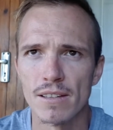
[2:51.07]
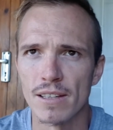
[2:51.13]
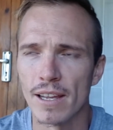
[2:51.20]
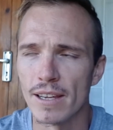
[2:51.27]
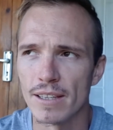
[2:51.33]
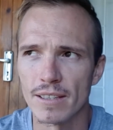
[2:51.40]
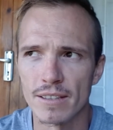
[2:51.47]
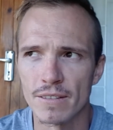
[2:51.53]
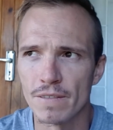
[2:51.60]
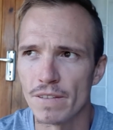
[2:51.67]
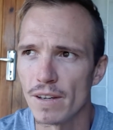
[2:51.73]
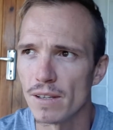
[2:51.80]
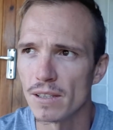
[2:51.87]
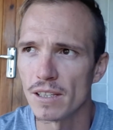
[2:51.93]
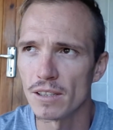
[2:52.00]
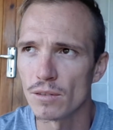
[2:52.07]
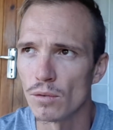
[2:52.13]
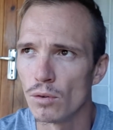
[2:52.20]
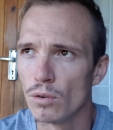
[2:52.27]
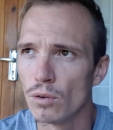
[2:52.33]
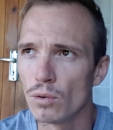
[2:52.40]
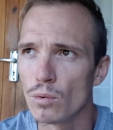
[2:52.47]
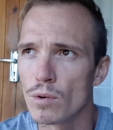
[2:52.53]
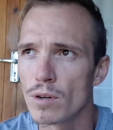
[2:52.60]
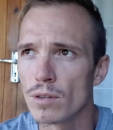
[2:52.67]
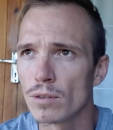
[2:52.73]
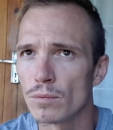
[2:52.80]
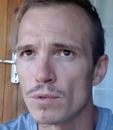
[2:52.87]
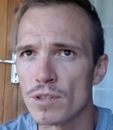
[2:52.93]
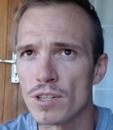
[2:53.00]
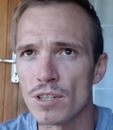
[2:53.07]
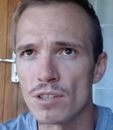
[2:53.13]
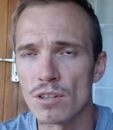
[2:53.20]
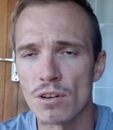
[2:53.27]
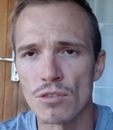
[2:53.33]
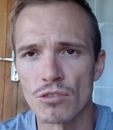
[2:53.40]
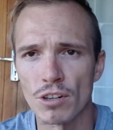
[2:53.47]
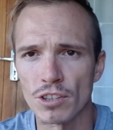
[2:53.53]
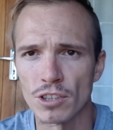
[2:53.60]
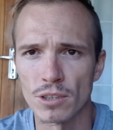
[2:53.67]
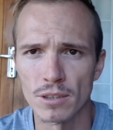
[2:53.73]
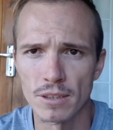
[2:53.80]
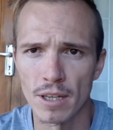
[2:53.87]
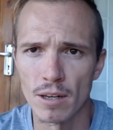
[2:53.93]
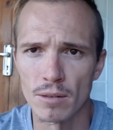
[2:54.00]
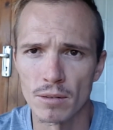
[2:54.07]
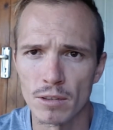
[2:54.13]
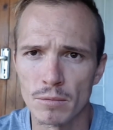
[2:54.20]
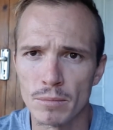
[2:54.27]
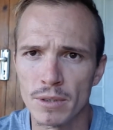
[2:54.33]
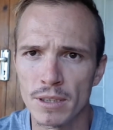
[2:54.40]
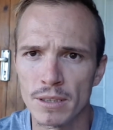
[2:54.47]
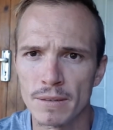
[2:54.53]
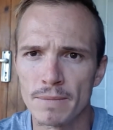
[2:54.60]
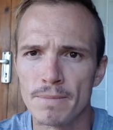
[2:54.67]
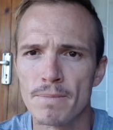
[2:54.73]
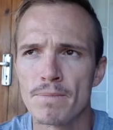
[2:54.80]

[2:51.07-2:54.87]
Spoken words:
Like, it felt like the whole world was just crushing down on me